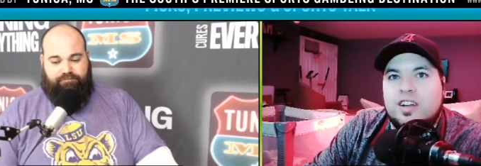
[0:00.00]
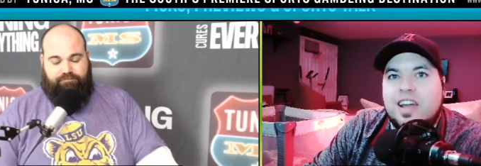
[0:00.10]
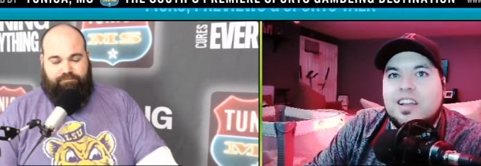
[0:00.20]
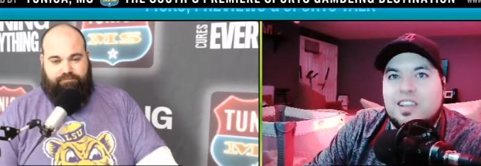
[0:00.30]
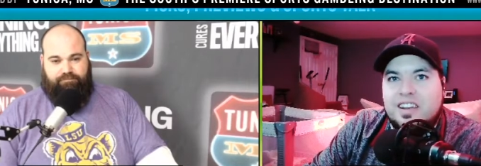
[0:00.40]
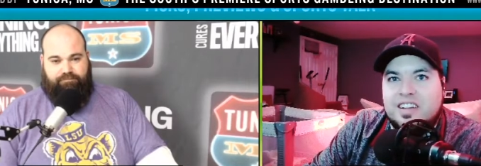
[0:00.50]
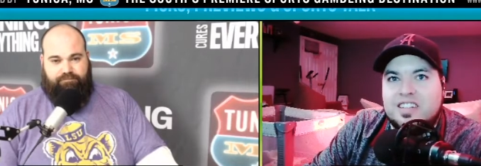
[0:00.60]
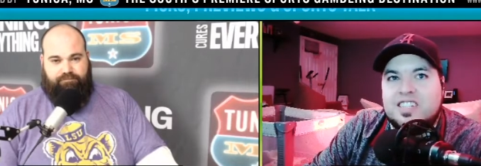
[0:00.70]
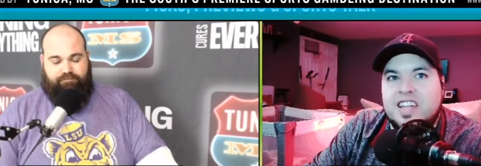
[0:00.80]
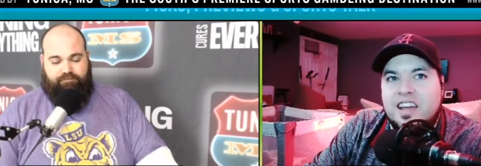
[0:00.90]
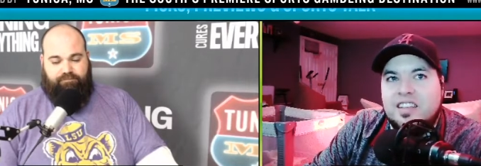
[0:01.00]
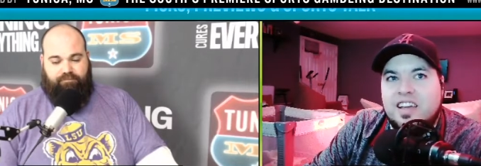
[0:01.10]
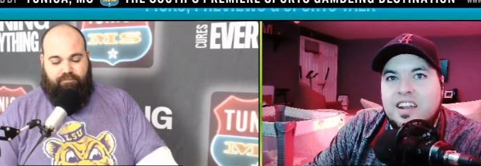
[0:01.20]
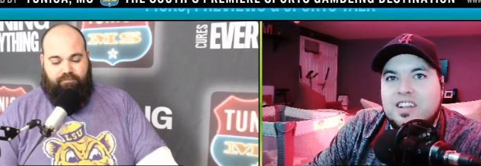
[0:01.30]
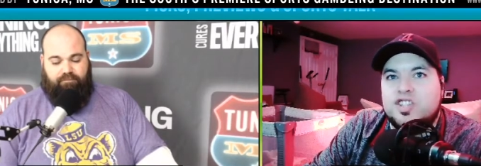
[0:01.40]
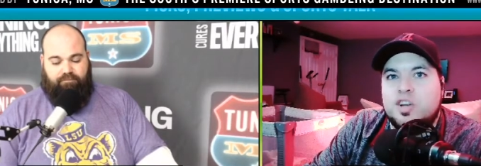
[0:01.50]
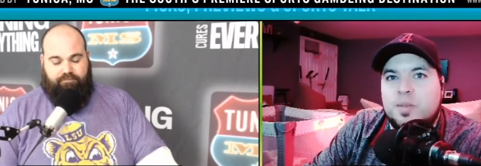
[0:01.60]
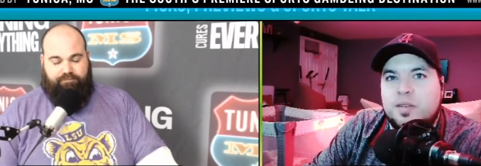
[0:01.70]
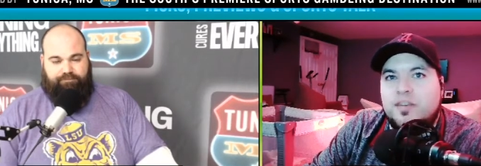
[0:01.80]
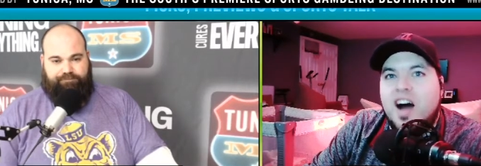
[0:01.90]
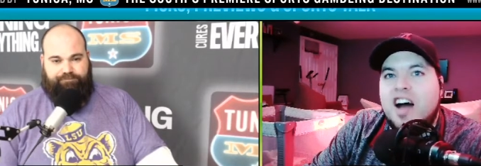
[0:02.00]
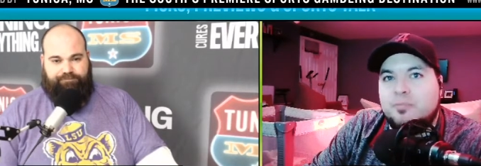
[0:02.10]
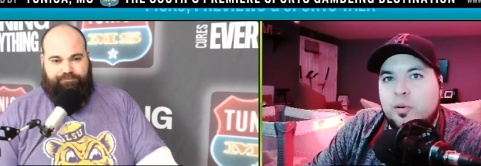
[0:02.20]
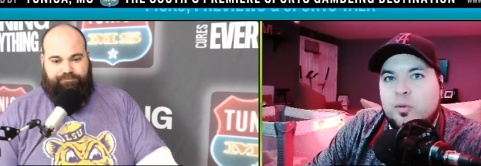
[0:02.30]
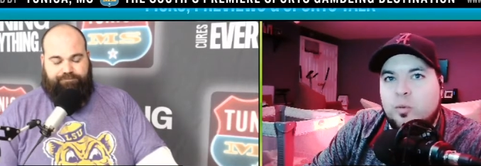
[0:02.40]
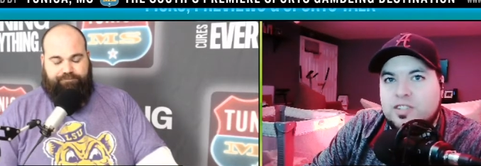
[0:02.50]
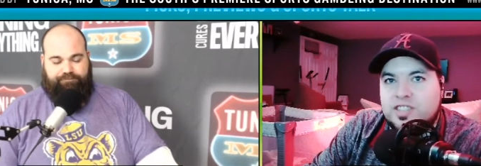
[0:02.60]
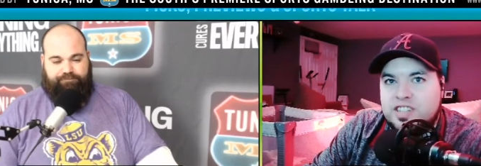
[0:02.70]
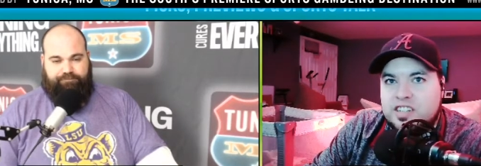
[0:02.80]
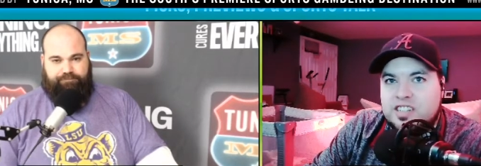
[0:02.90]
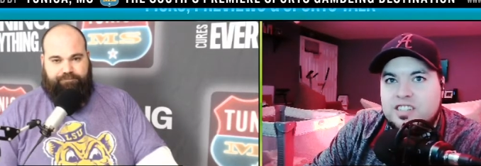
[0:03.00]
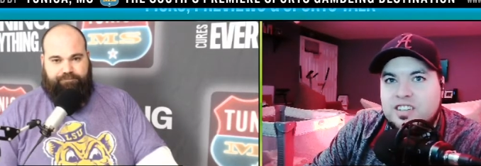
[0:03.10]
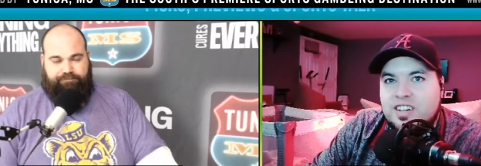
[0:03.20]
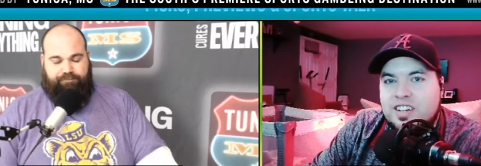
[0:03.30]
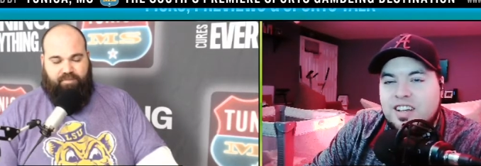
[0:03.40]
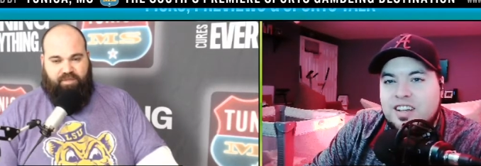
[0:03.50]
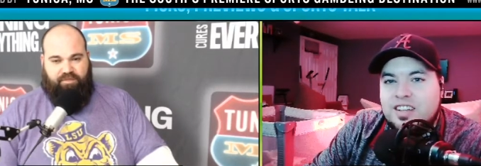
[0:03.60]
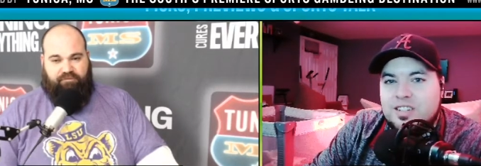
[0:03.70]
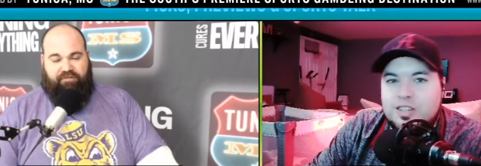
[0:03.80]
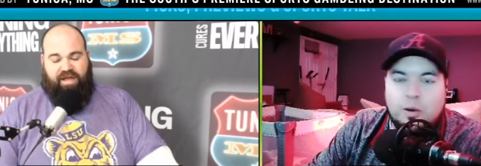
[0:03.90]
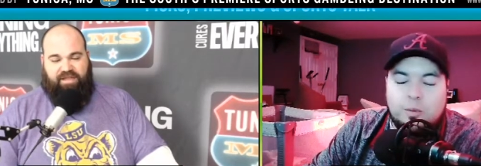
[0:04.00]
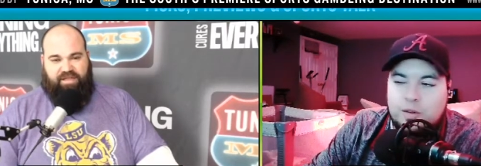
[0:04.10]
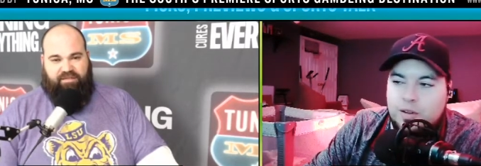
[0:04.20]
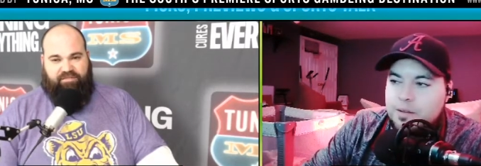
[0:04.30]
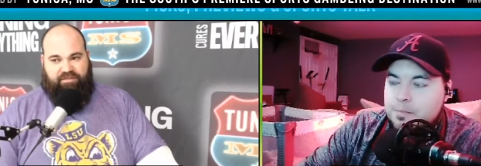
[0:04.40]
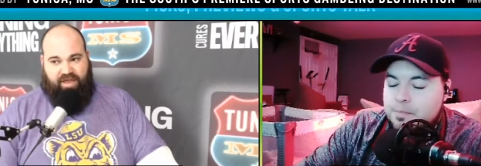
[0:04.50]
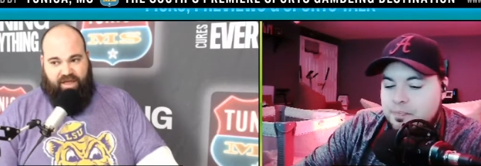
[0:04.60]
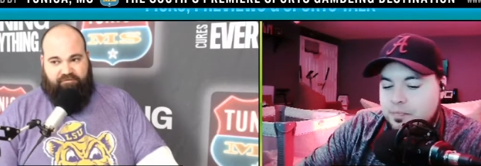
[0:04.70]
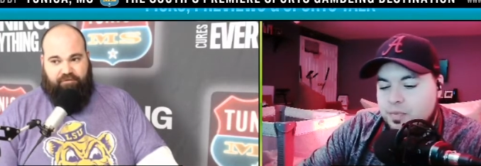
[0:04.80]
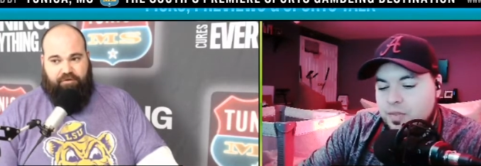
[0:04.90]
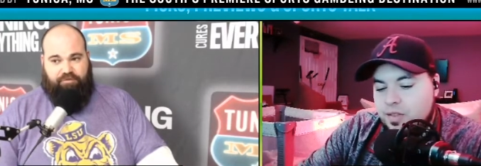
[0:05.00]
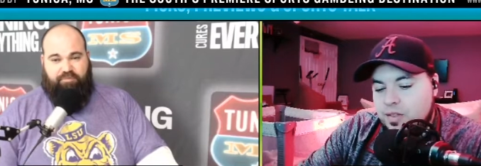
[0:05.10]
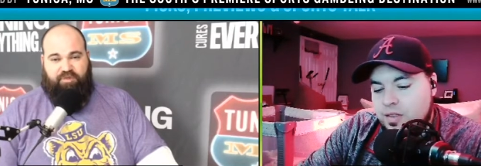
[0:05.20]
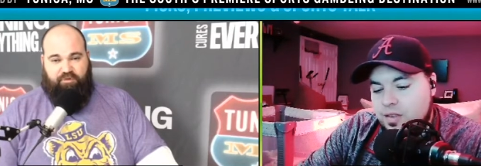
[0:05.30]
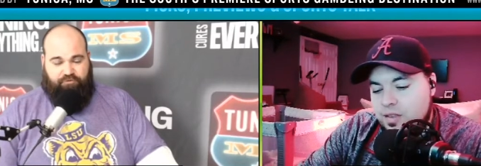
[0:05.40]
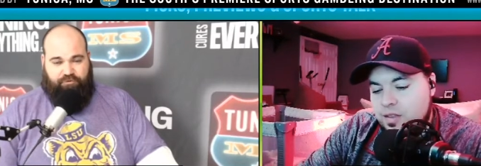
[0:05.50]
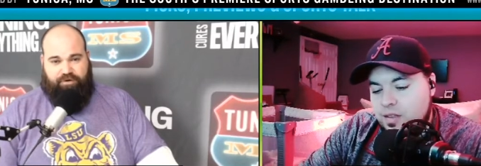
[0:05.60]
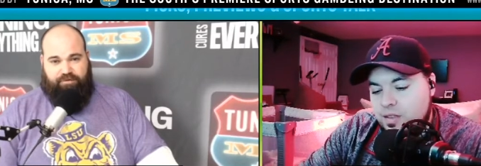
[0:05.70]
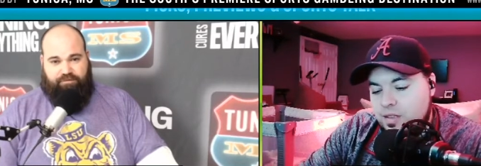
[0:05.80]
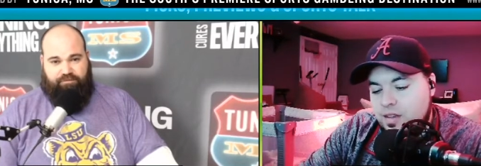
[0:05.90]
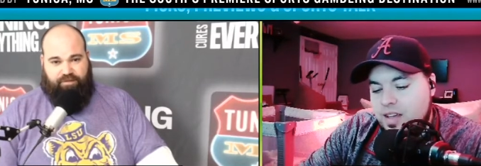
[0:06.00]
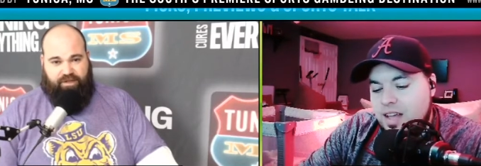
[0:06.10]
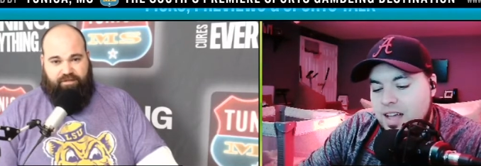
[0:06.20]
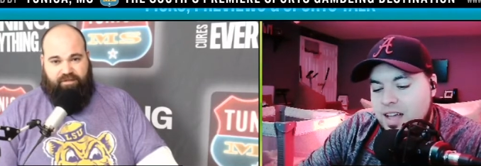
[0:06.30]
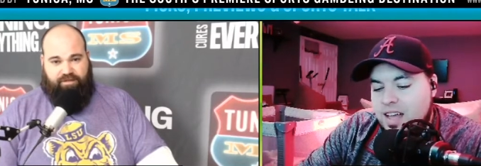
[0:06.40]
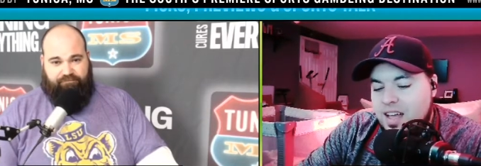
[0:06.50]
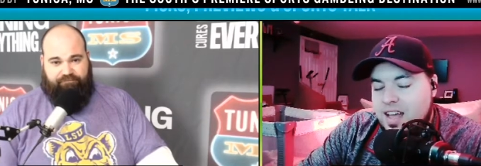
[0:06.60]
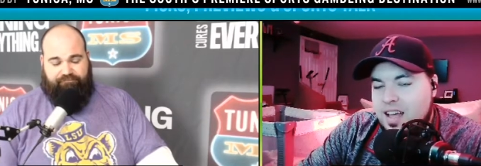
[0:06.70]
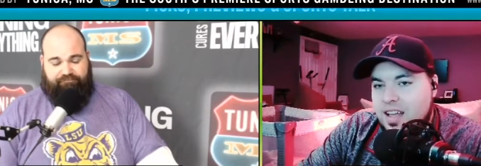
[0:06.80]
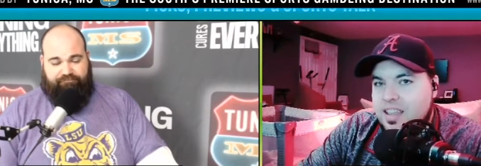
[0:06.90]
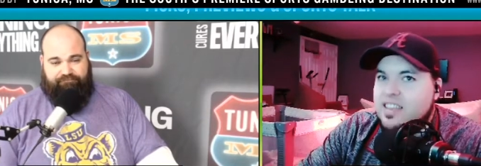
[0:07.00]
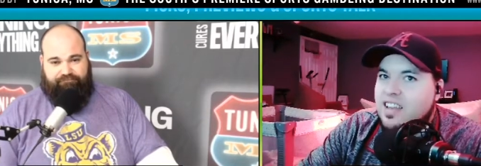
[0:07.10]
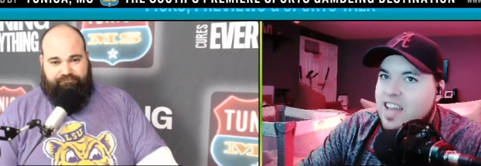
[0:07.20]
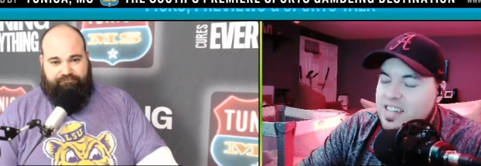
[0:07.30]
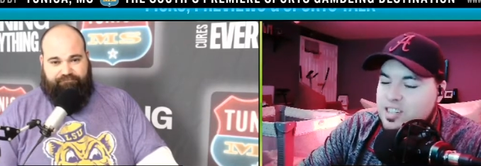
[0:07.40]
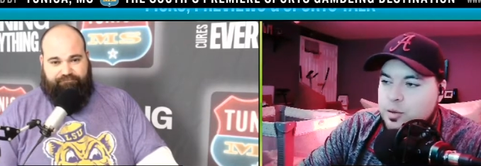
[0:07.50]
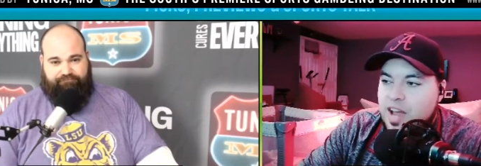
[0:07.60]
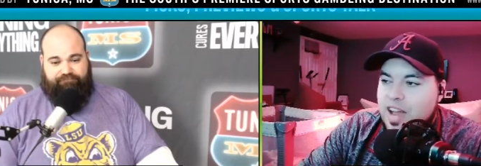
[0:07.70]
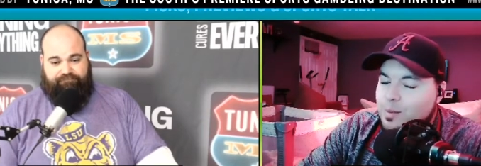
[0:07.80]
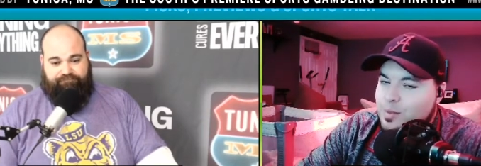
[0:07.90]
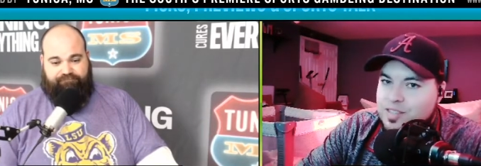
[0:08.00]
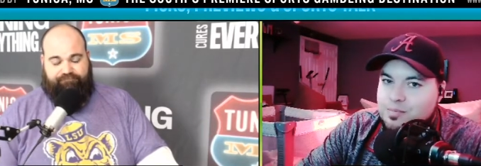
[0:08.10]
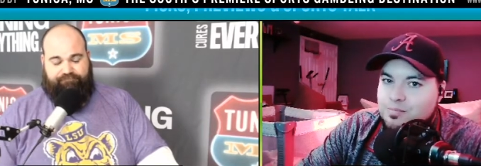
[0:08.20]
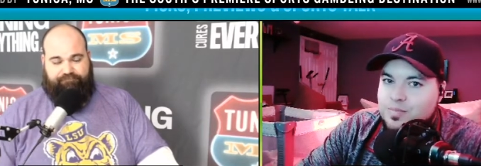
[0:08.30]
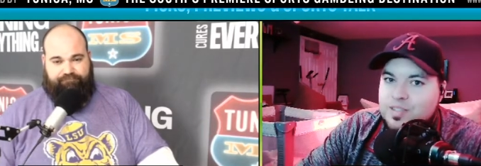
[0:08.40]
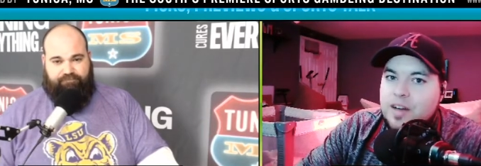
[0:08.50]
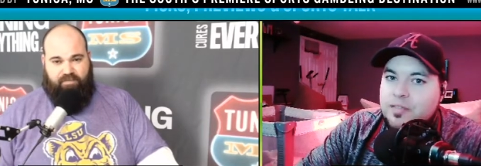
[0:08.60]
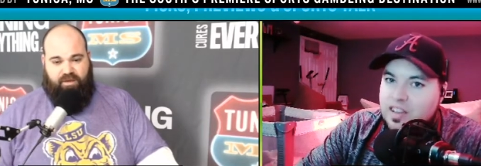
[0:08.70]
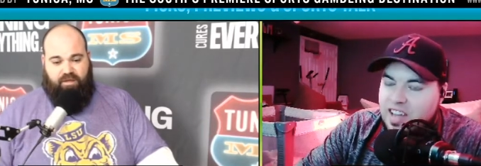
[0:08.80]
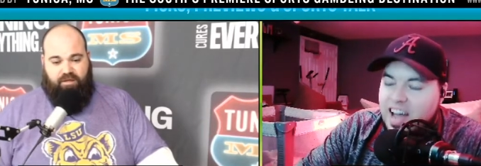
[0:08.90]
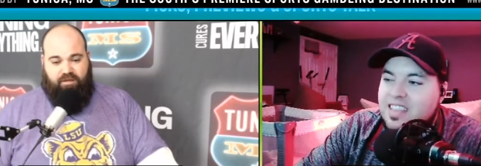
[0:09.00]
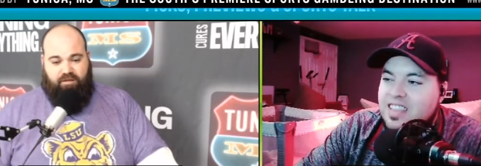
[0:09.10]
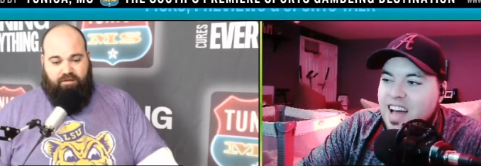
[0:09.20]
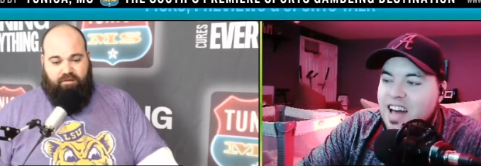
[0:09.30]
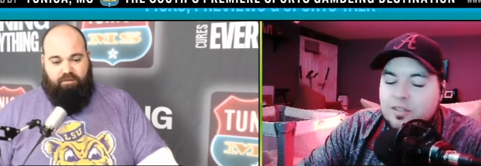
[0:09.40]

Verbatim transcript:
Speaker 1: analytics say that it should be five point one six.
Speaker 2: The so, Vikings have looked putrid
Speaker 1: lately. Yeah, the last two games definitely. I I don't